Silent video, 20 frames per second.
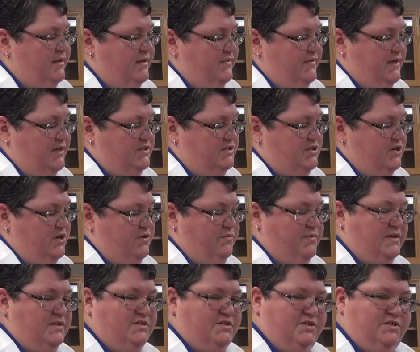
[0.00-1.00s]
they started
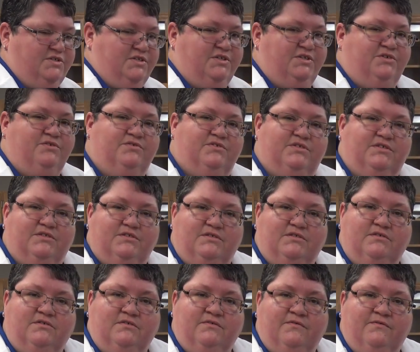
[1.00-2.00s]
researching
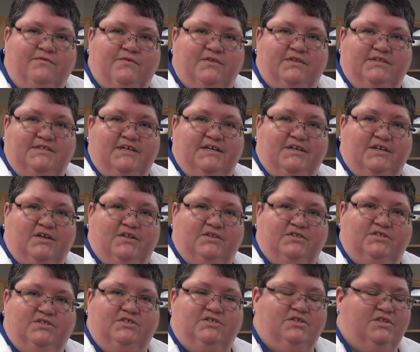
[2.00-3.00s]
uses for the
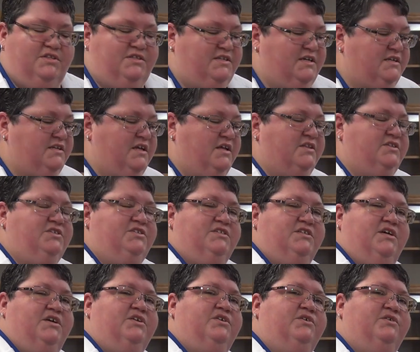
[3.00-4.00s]
technology. So the technology is
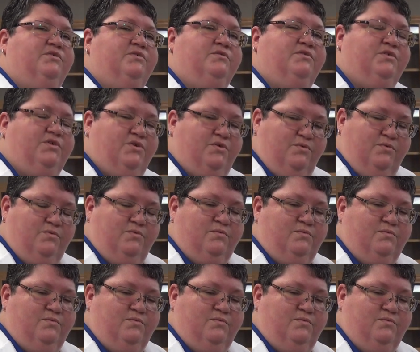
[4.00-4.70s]
not new.